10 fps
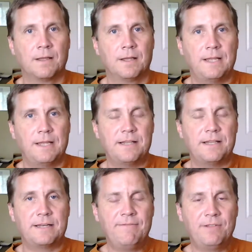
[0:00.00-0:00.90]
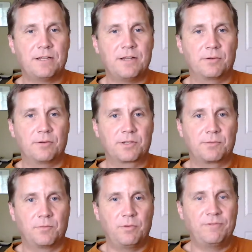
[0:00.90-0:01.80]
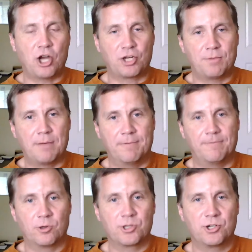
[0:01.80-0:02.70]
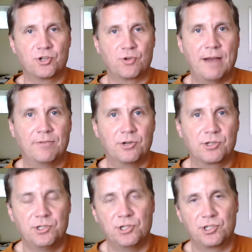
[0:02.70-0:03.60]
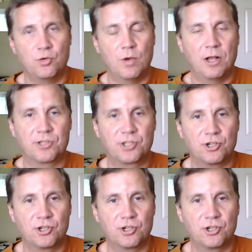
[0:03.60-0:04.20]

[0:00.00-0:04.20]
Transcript: Yeah, it definitely. We talked about before. Certain drivers just do well on certain